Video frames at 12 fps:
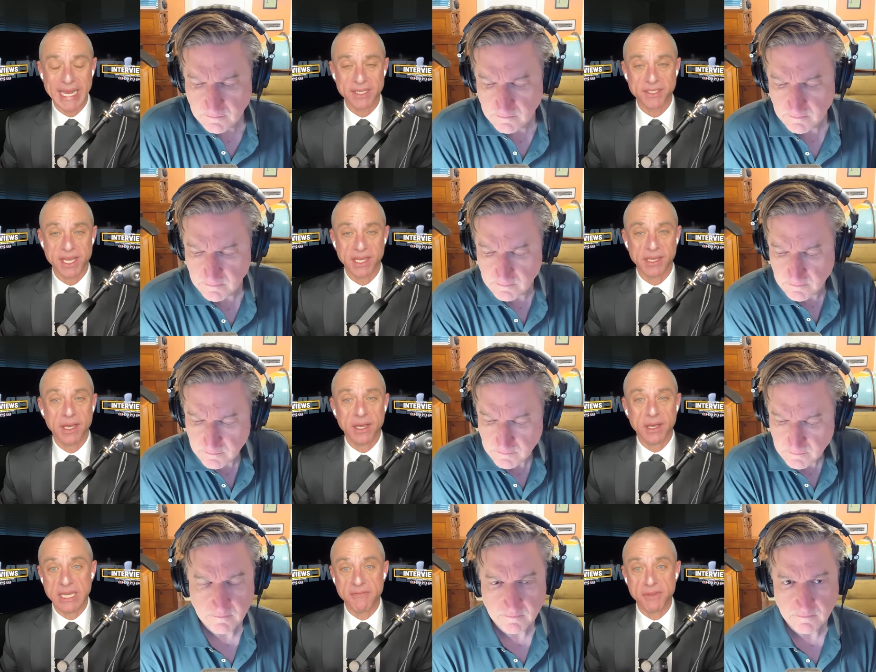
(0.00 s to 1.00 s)
Speaker 1: asking
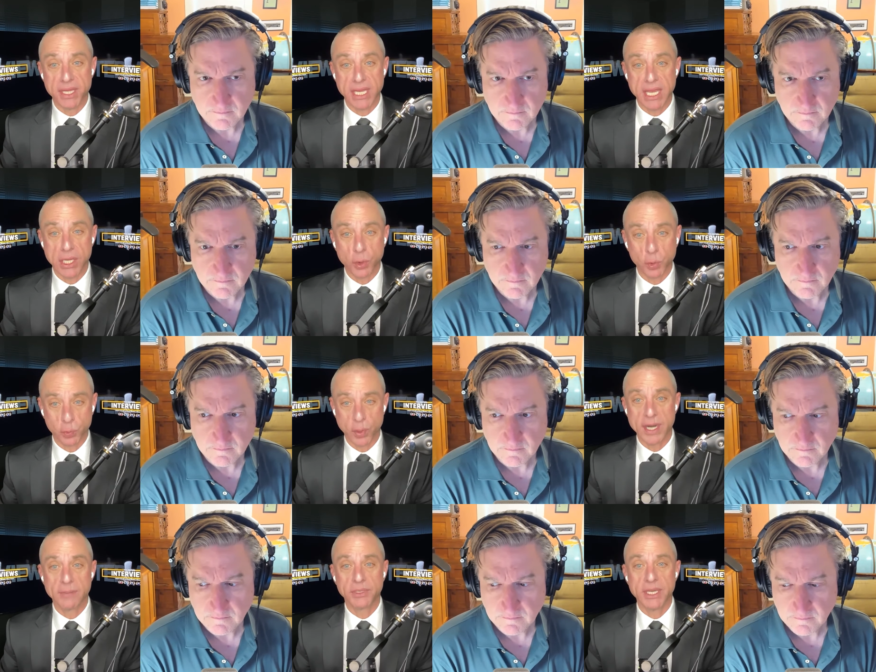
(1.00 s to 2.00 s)
given the
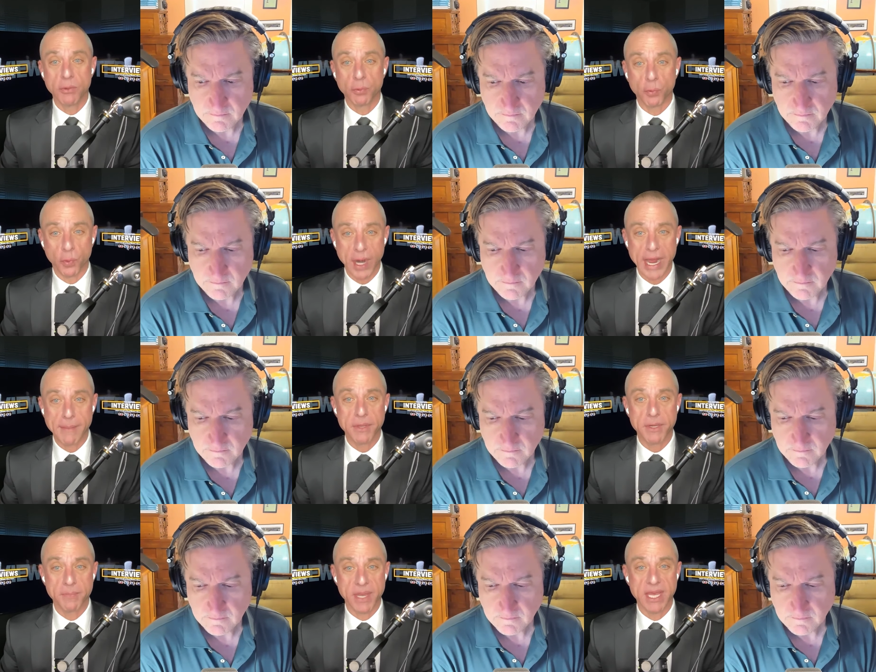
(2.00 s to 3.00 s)
incredibly
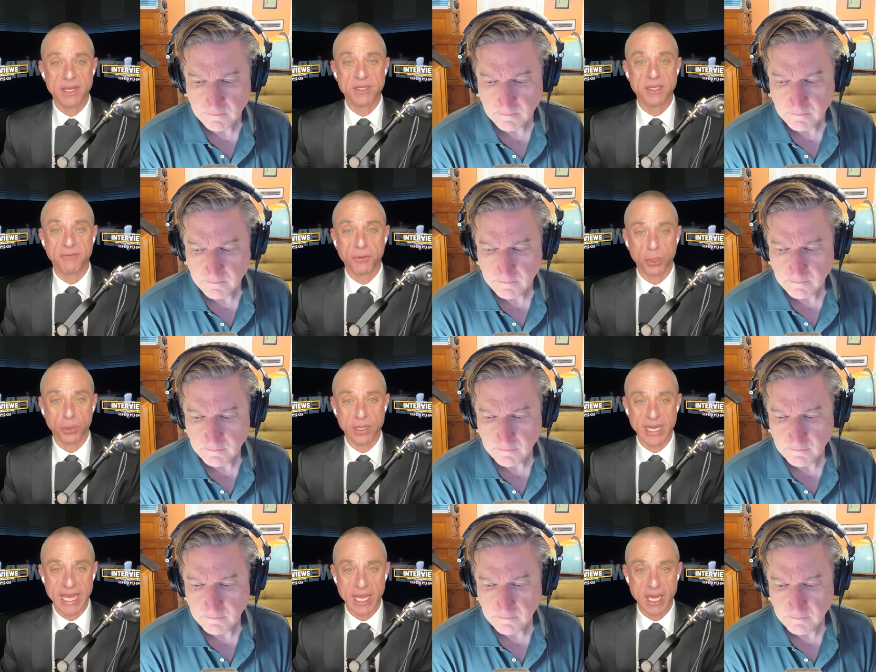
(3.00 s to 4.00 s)
rapid pace of current
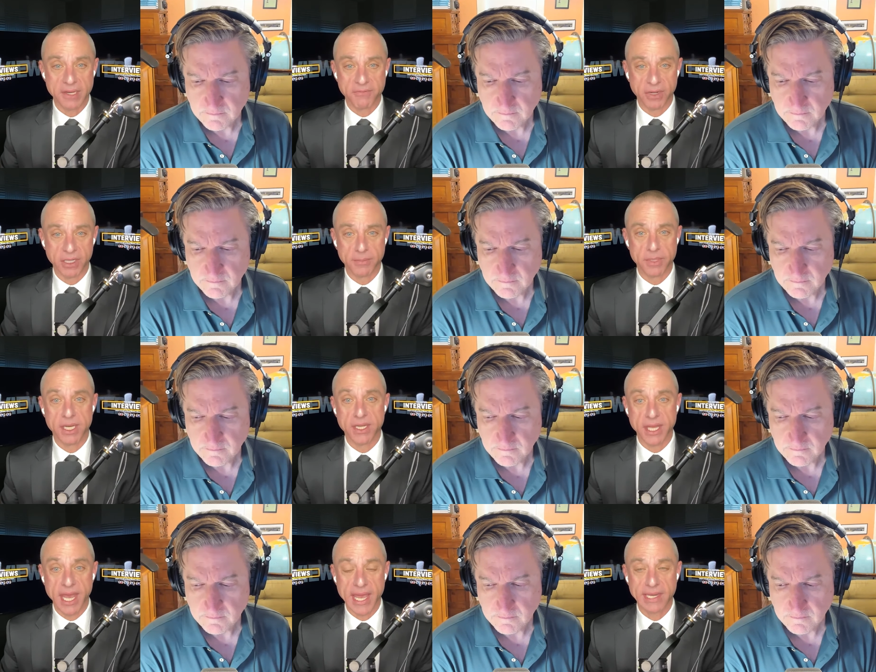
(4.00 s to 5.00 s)
AI development and the
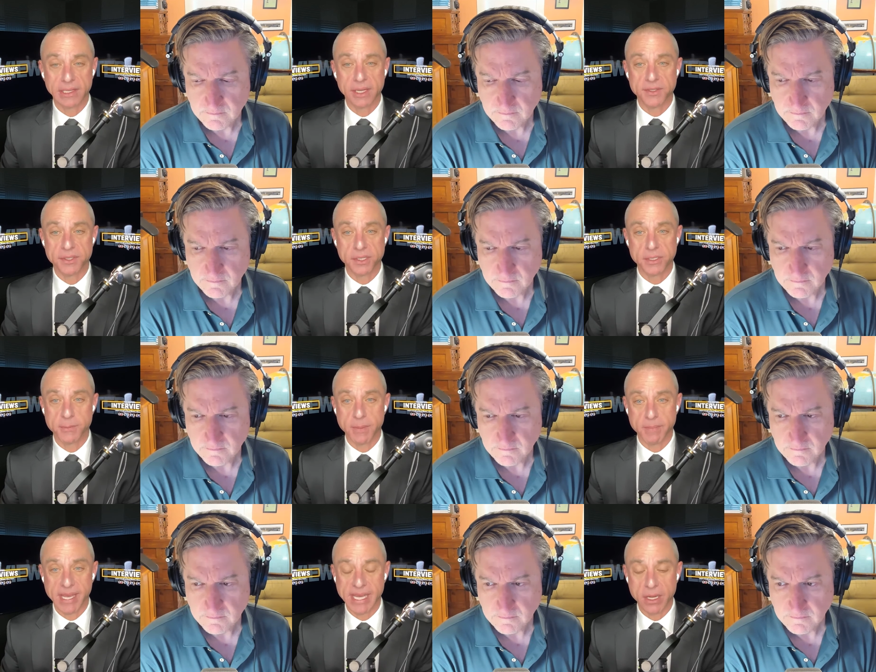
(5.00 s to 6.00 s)
headlines that it's been
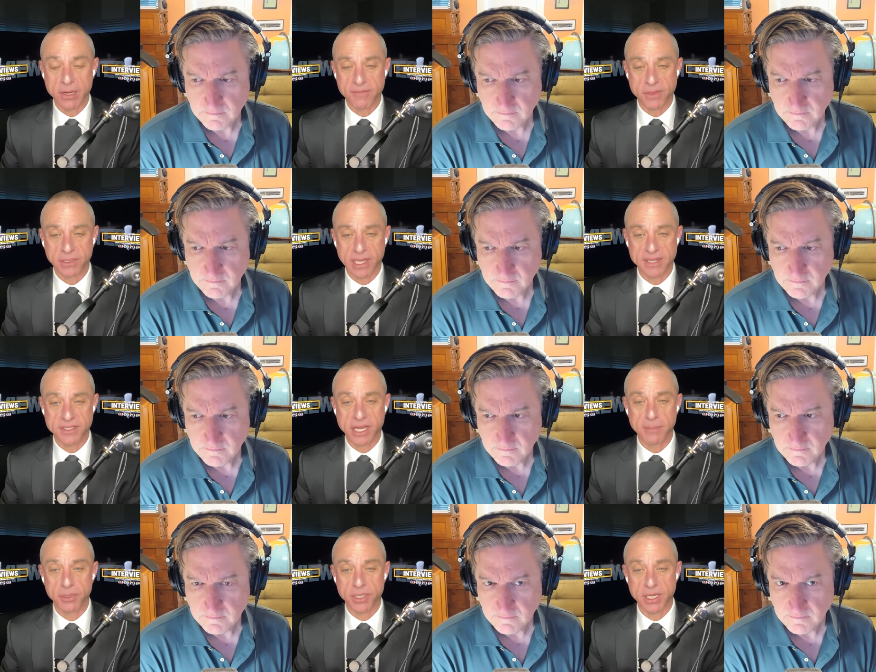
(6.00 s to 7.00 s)
making over the last
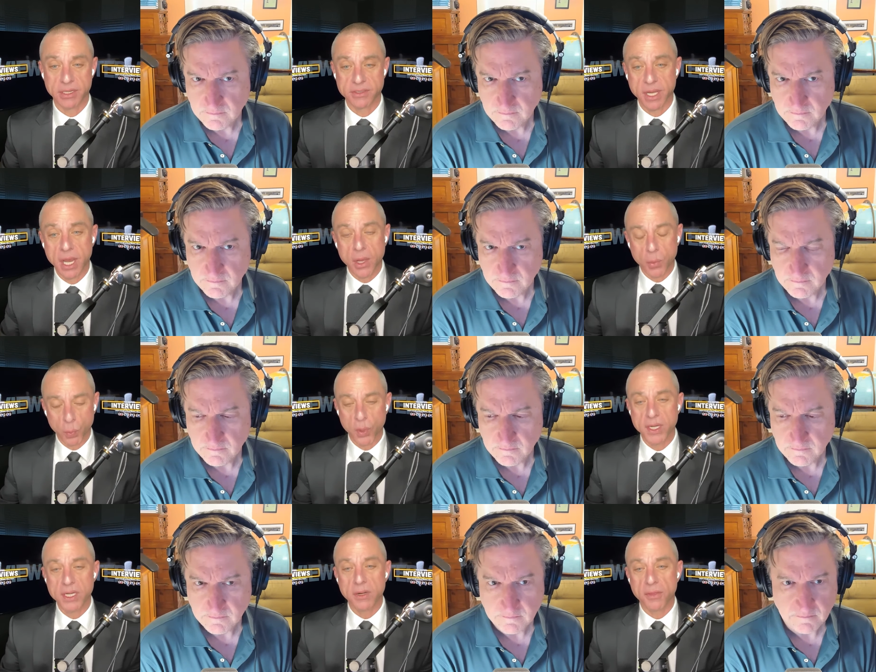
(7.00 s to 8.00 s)
couple of years, what are
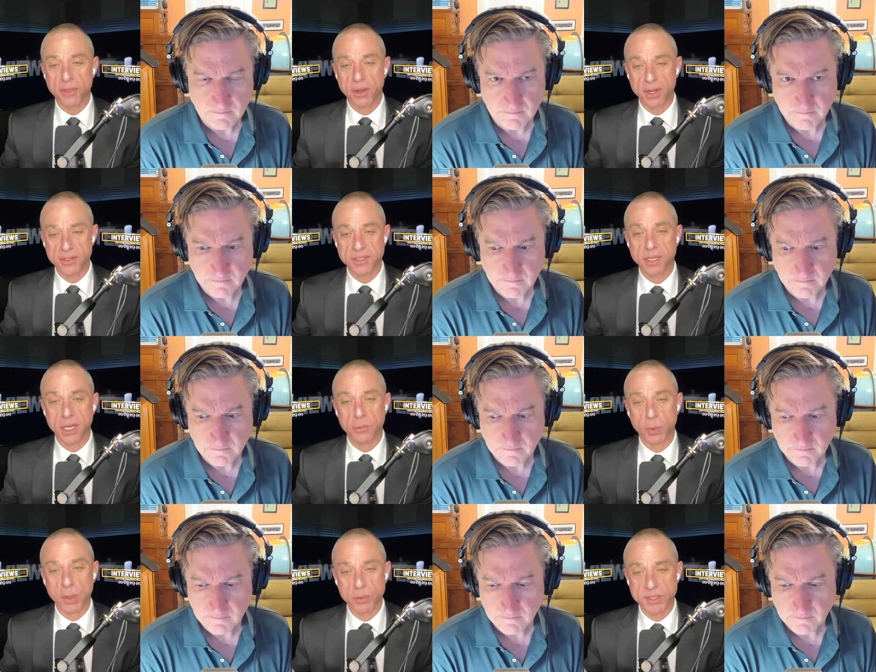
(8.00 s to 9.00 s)
your thoughts on
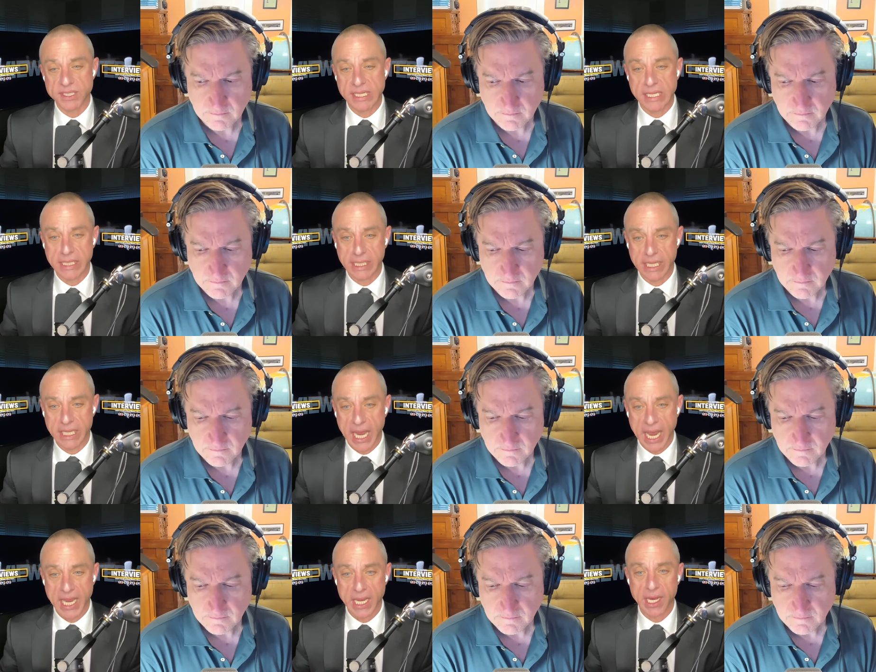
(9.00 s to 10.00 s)
what we're seeing in
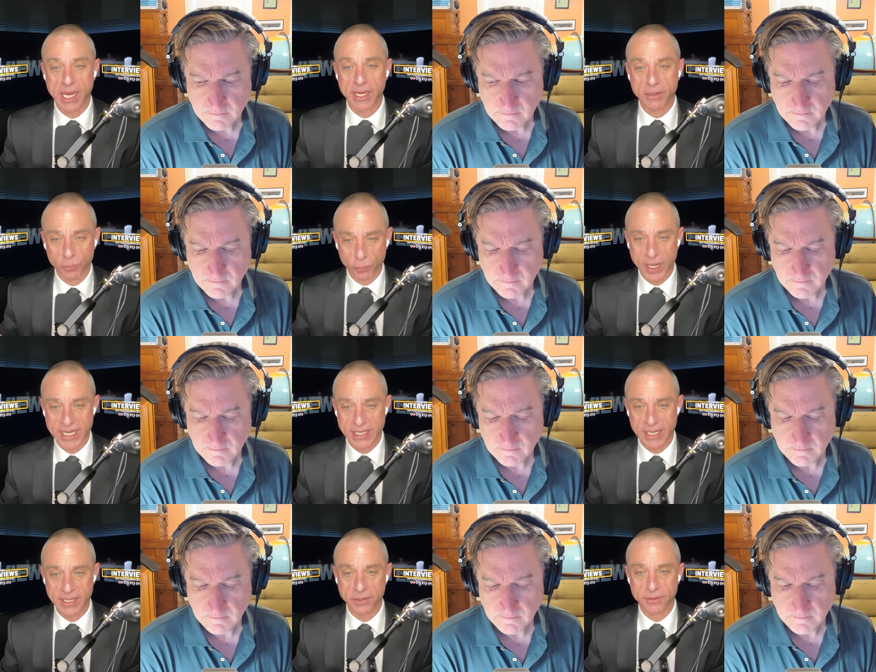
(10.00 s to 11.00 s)
AI right
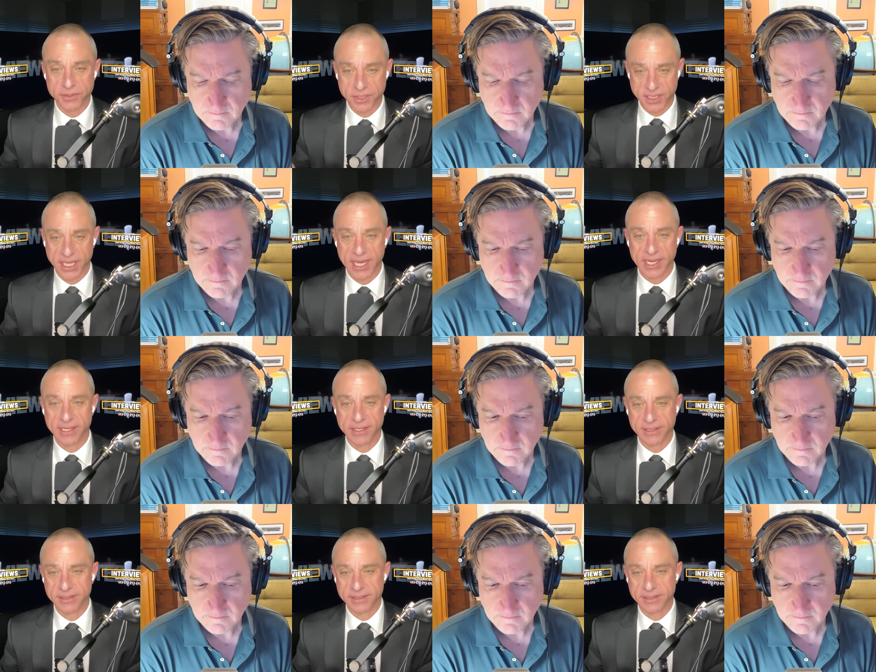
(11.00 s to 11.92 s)
now, today?